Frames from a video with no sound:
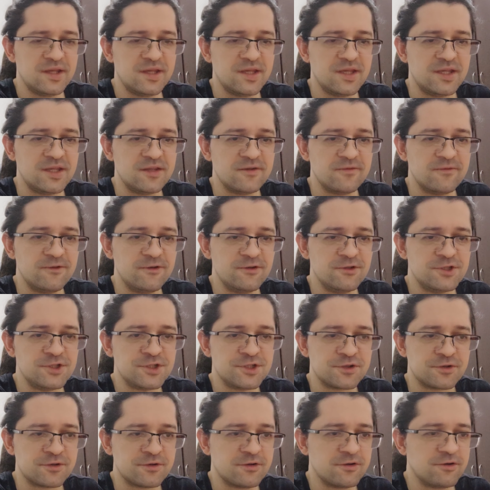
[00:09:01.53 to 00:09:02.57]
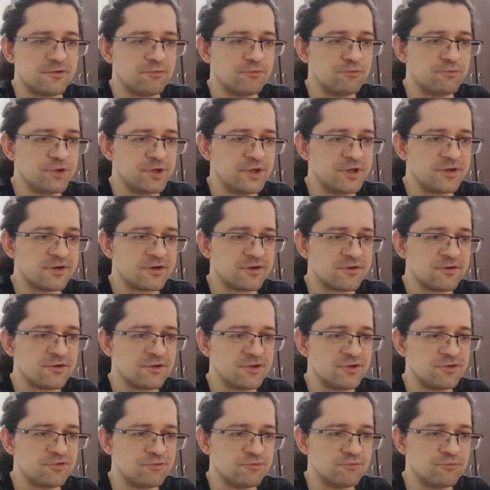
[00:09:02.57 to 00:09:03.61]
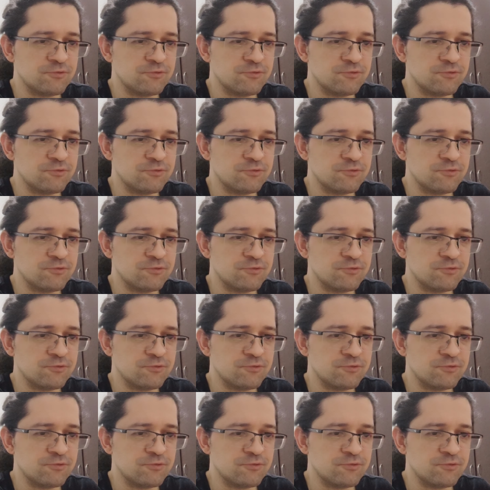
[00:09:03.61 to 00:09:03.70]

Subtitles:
in the future we are going to